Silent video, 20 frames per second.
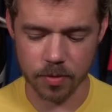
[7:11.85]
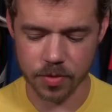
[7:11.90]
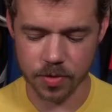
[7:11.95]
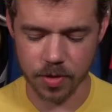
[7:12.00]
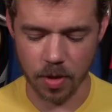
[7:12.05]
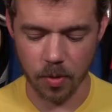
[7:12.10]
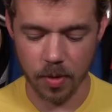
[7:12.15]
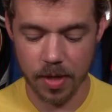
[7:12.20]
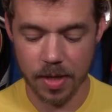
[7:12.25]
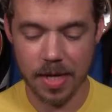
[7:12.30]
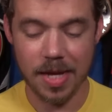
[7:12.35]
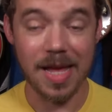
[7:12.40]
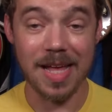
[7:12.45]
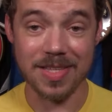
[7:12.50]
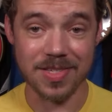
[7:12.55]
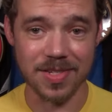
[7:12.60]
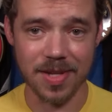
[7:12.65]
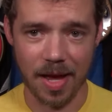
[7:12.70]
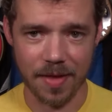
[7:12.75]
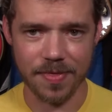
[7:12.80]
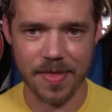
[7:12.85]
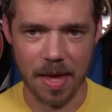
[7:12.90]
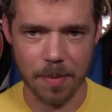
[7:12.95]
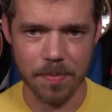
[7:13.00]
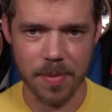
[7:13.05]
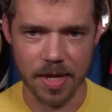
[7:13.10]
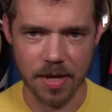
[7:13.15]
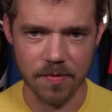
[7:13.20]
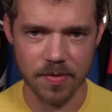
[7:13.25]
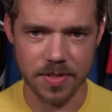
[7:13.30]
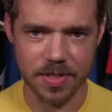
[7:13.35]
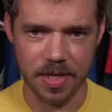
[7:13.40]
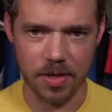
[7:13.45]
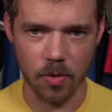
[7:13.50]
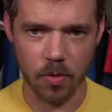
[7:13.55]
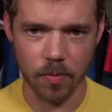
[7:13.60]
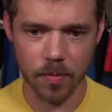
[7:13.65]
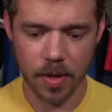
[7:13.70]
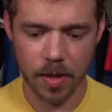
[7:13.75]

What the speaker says: So it's not that big of a deal.